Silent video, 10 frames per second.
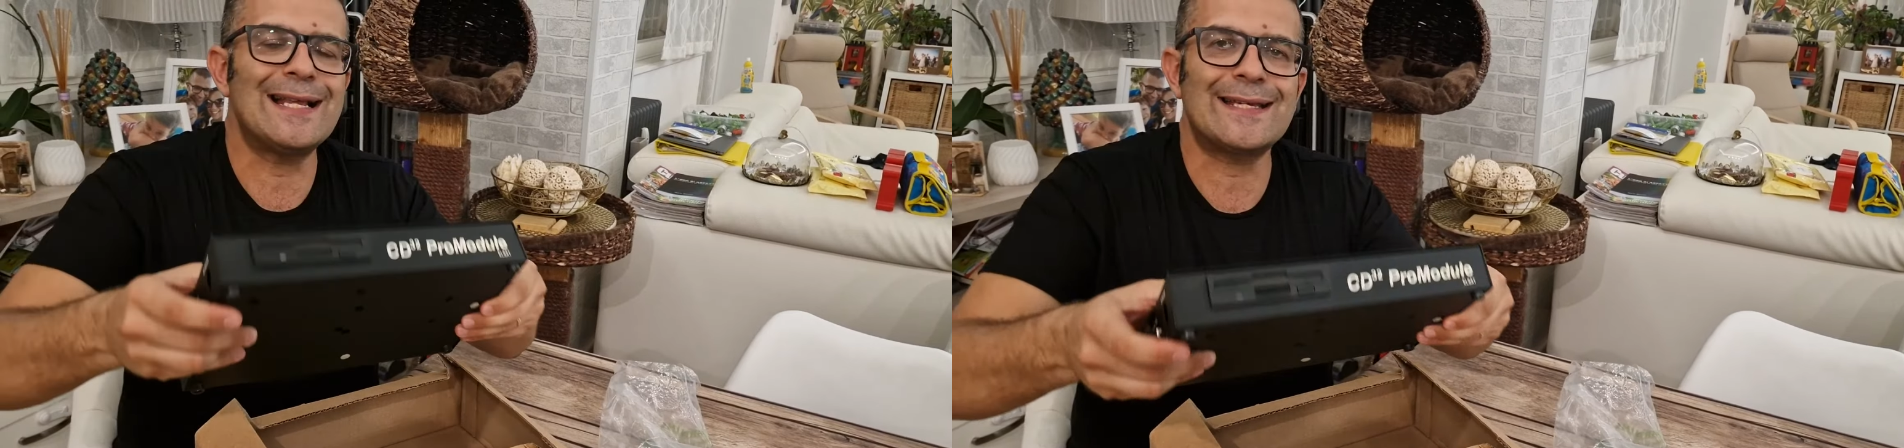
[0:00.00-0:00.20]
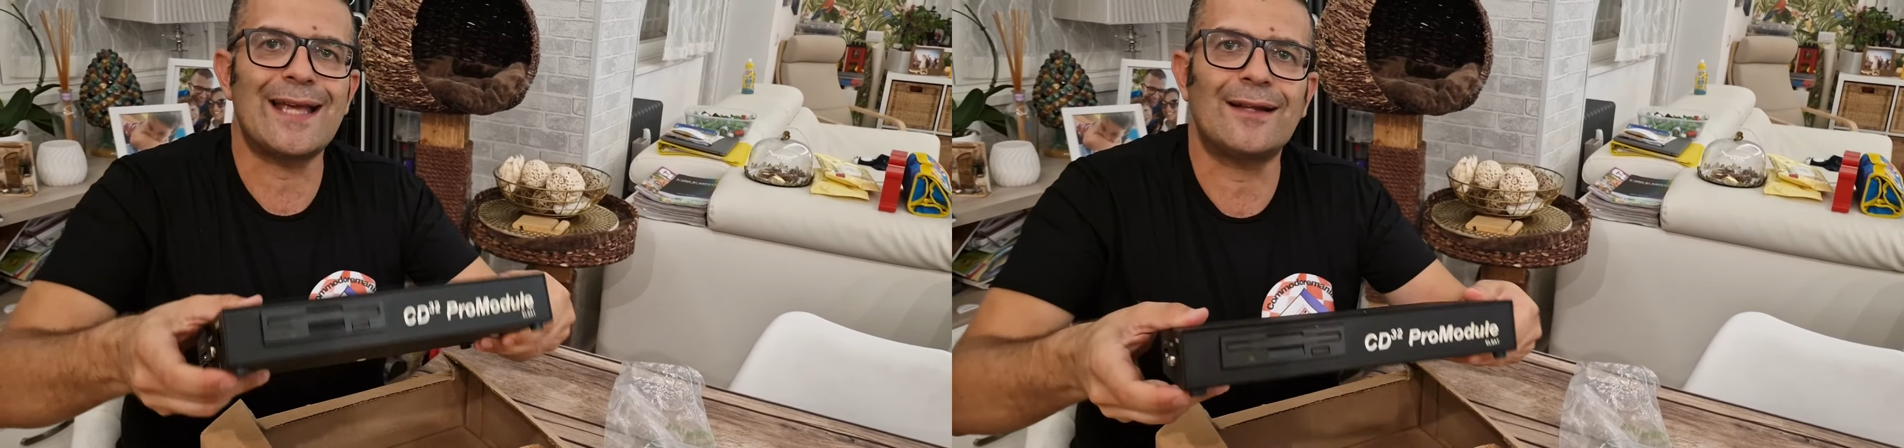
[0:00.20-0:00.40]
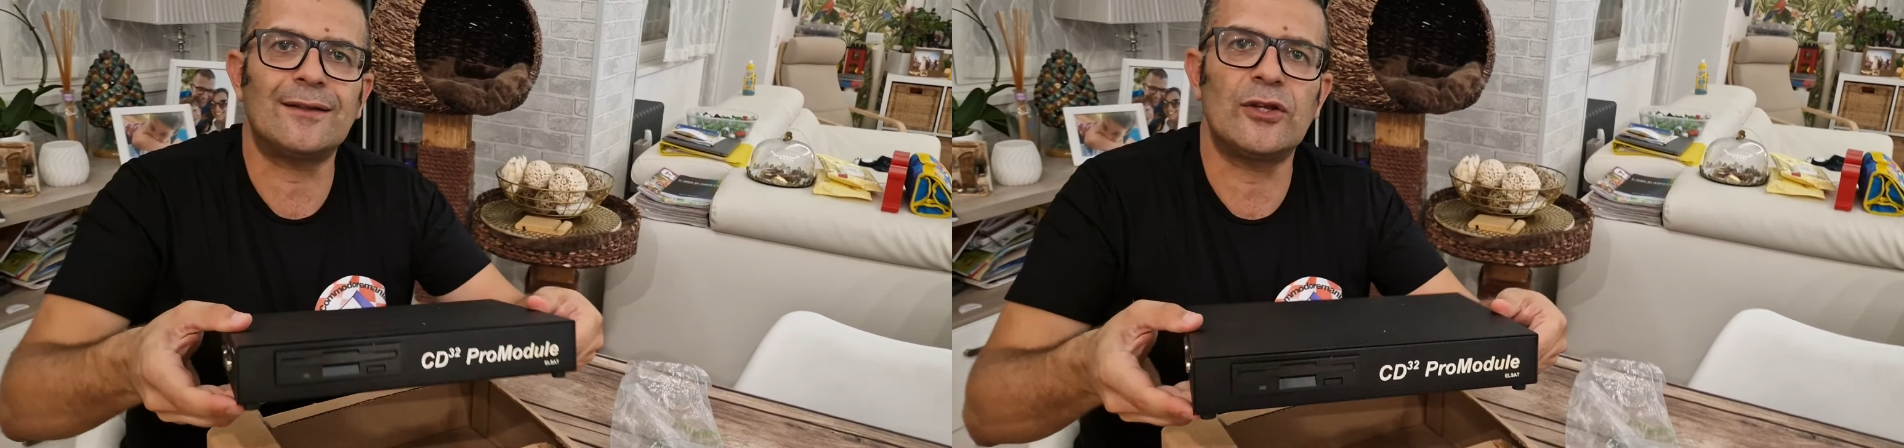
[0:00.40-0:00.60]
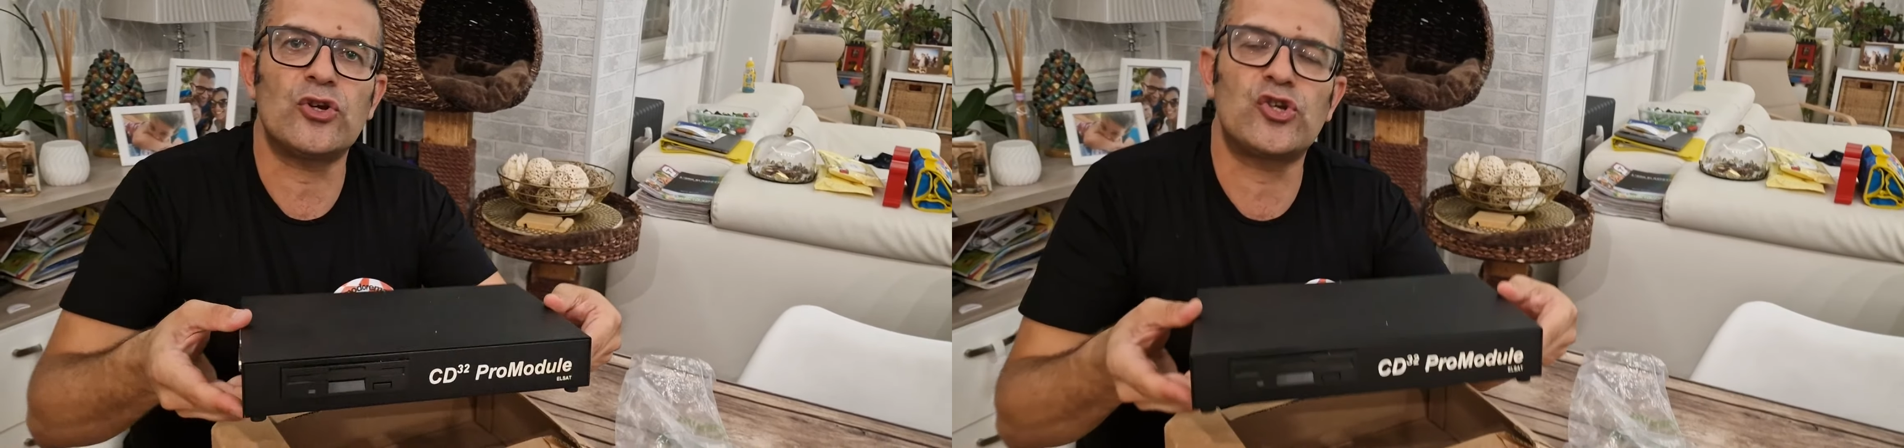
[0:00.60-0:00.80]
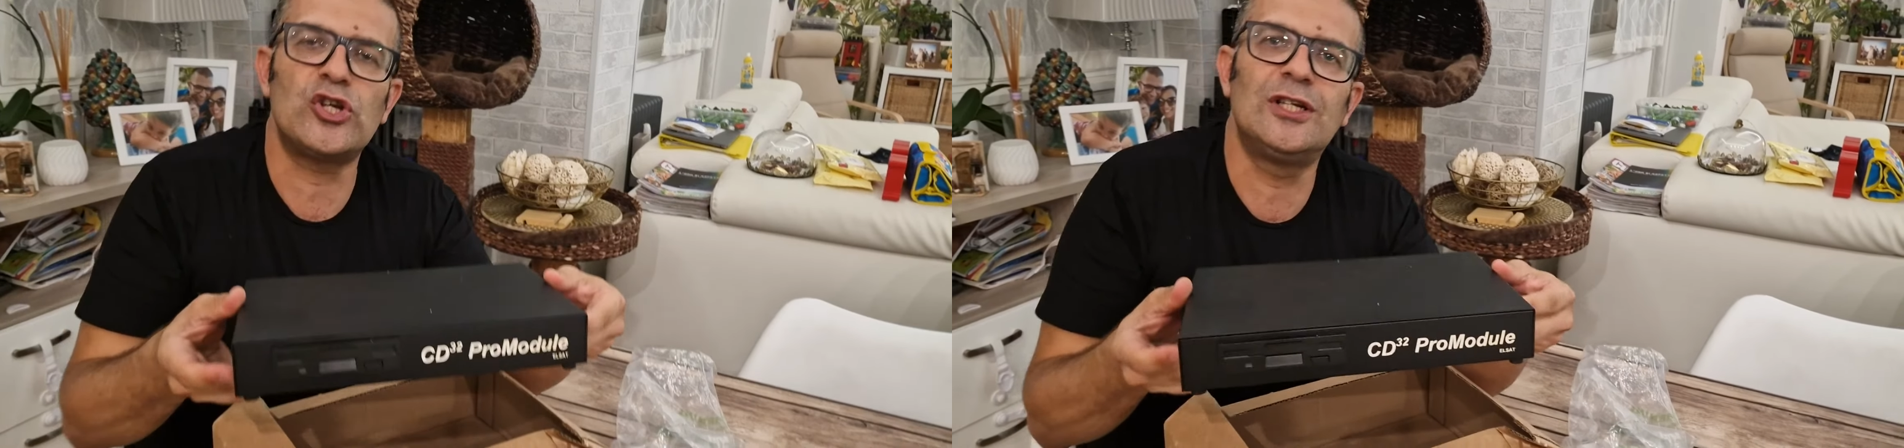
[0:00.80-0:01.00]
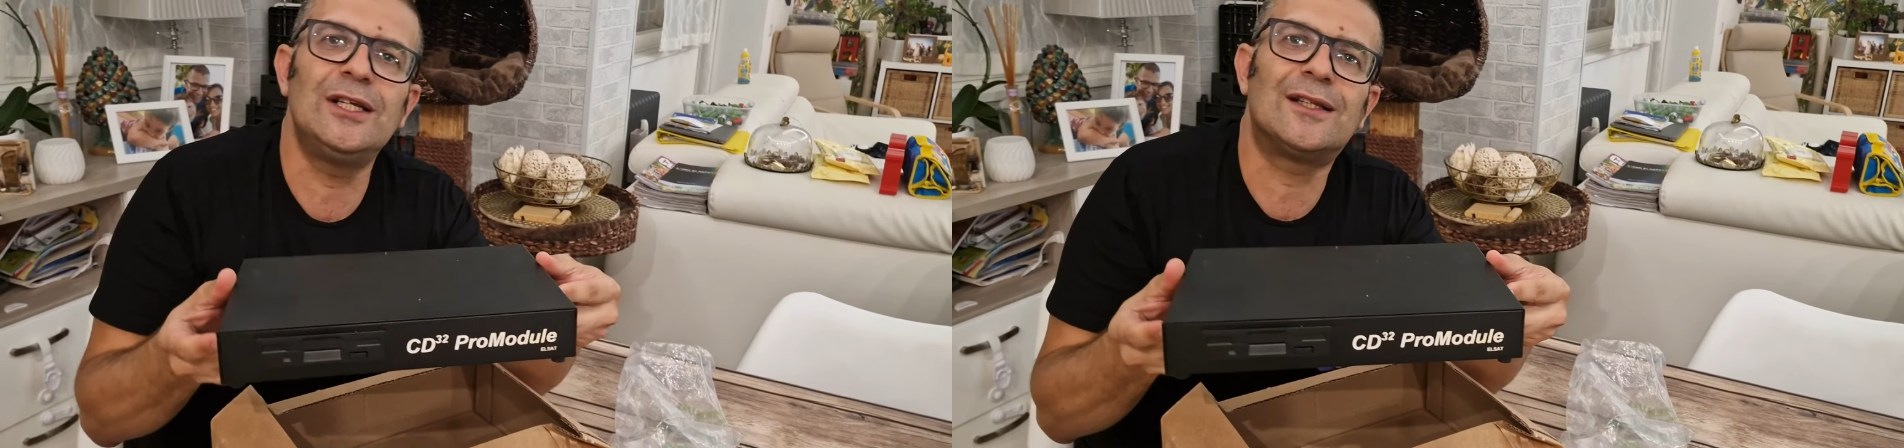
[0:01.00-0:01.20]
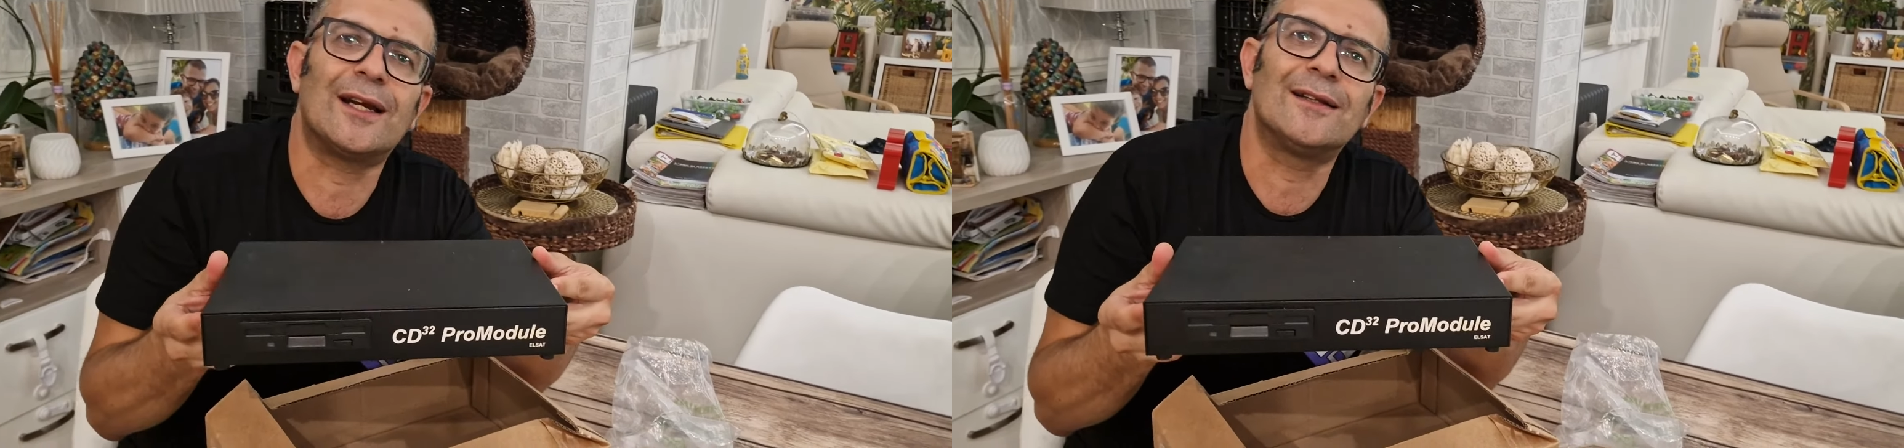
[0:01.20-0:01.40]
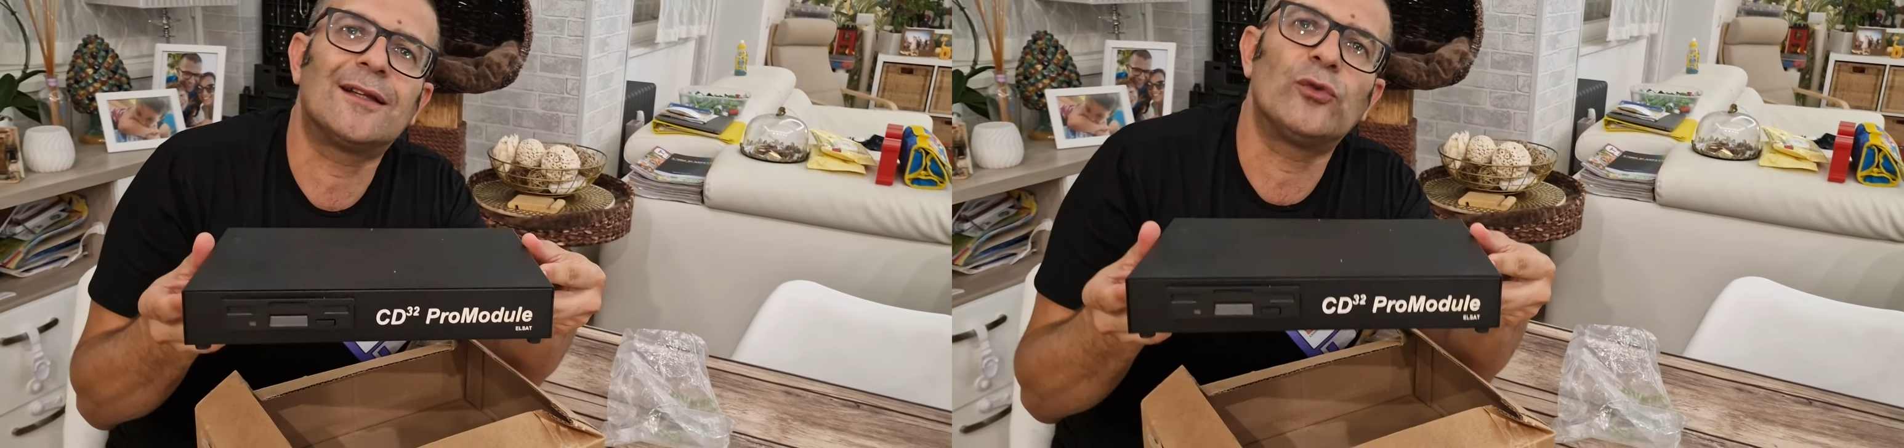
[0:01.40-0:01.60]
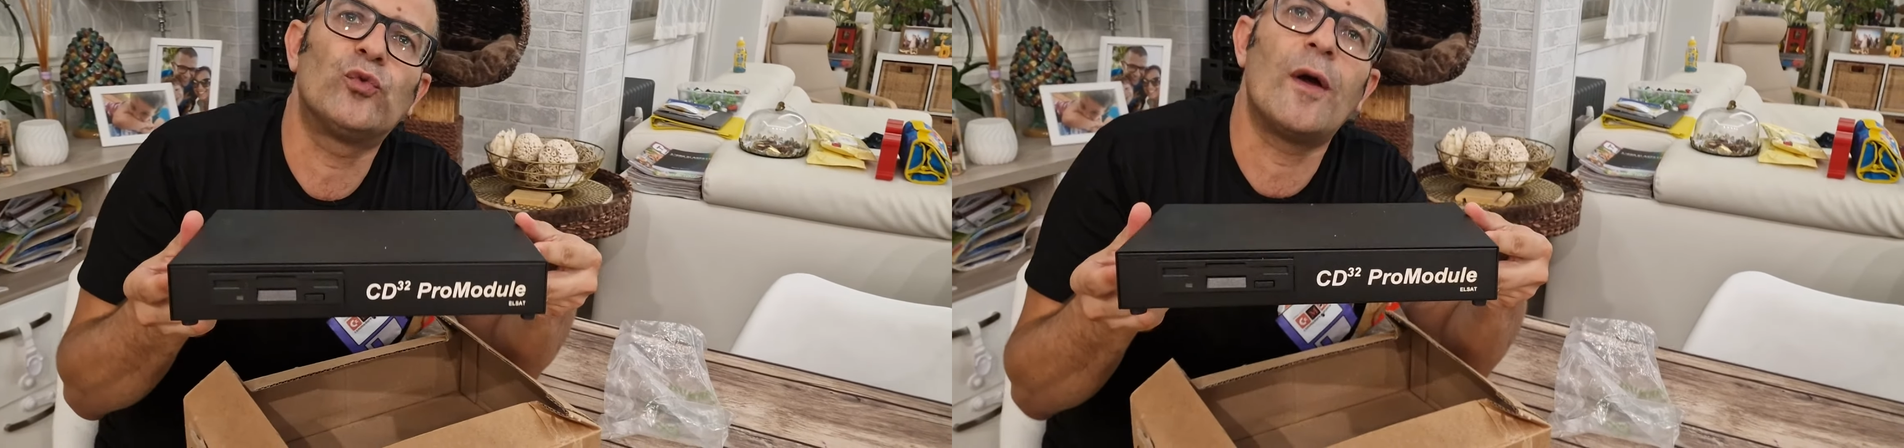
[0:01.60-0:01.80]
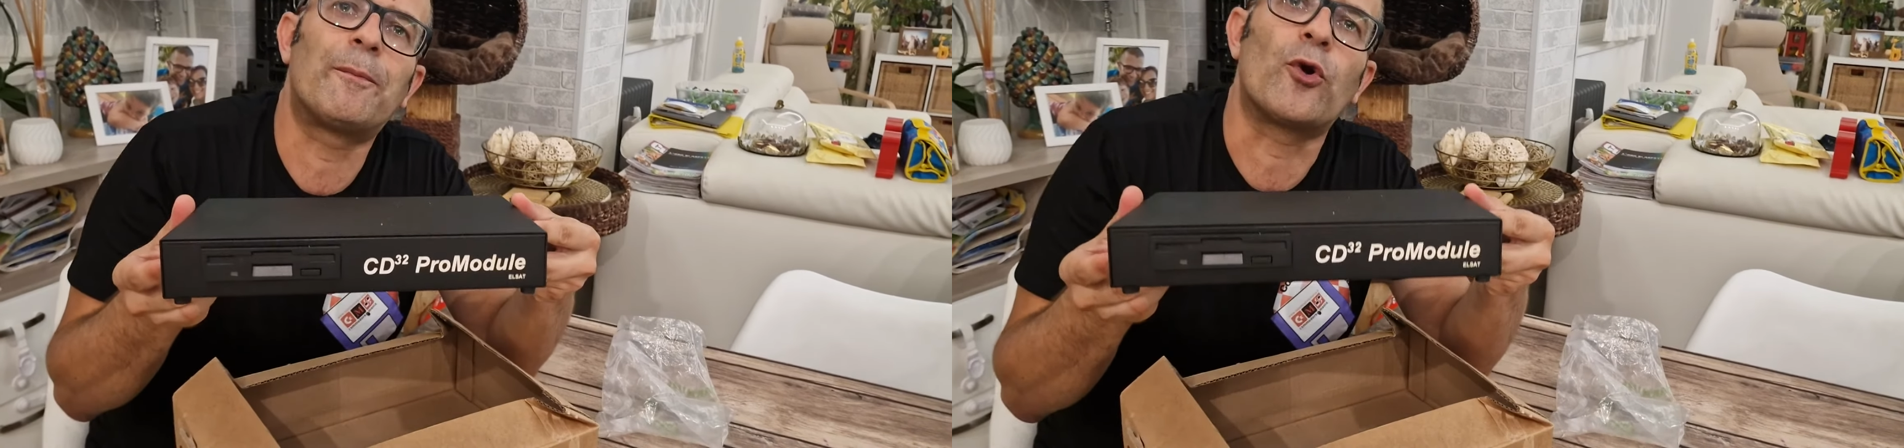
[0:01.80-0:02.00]
LSAT CD32 Pro
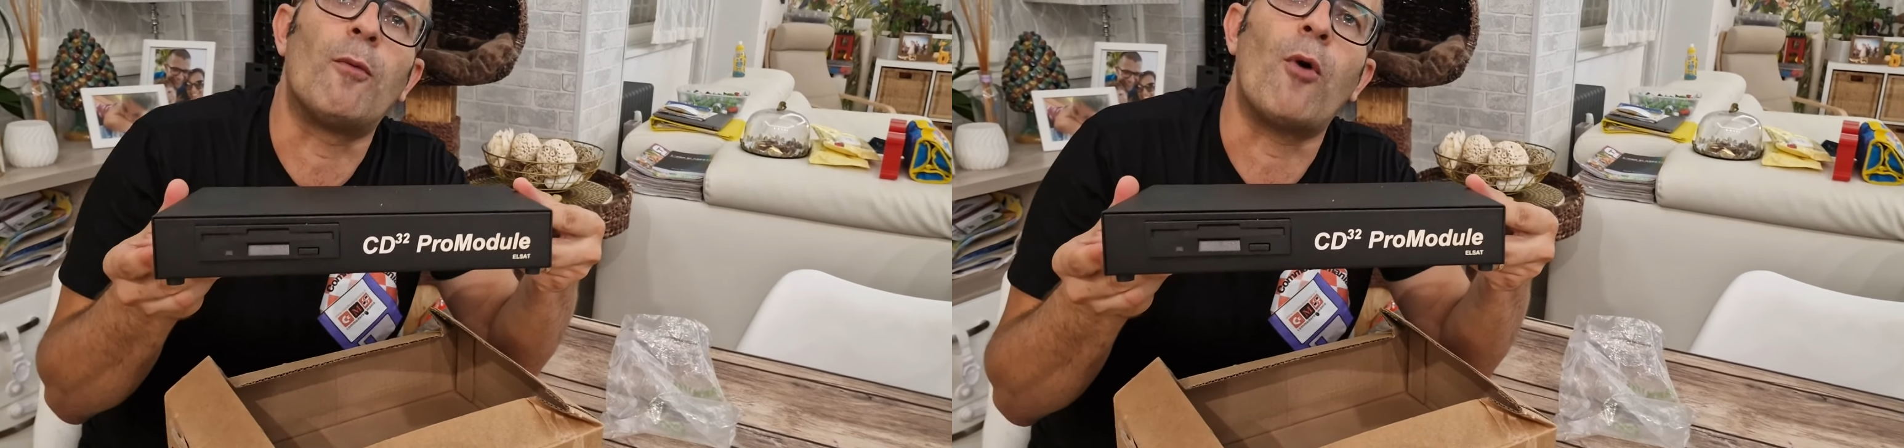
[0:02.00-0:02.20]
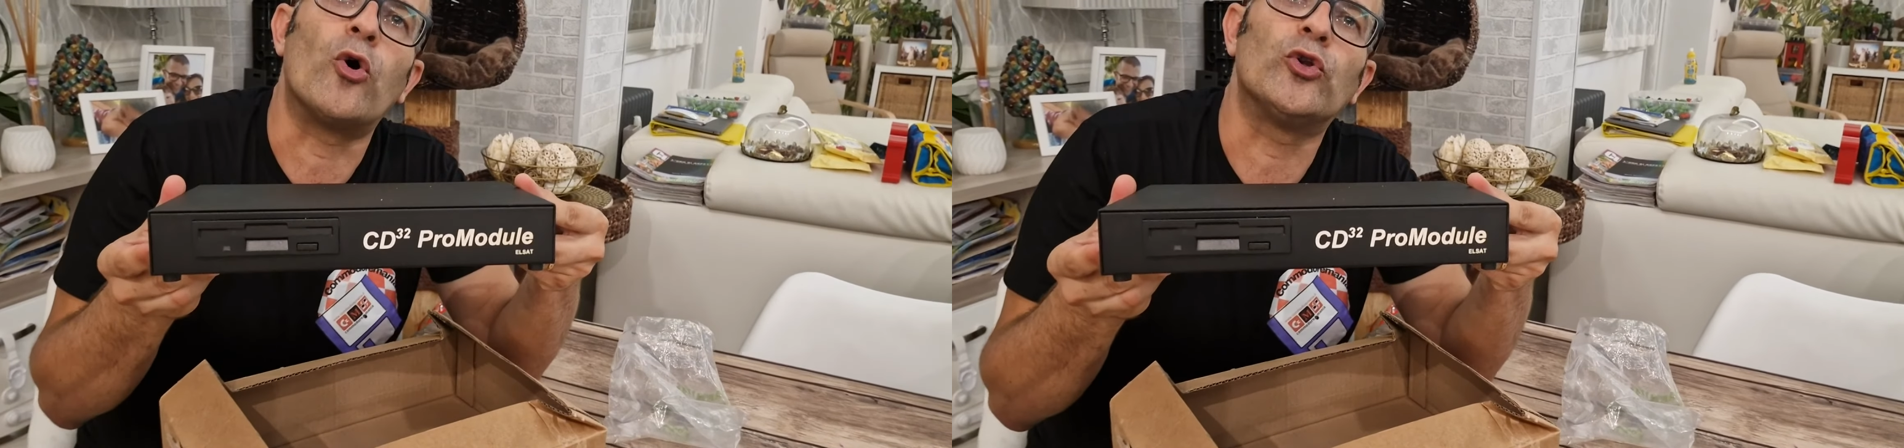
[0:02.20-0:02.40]
module.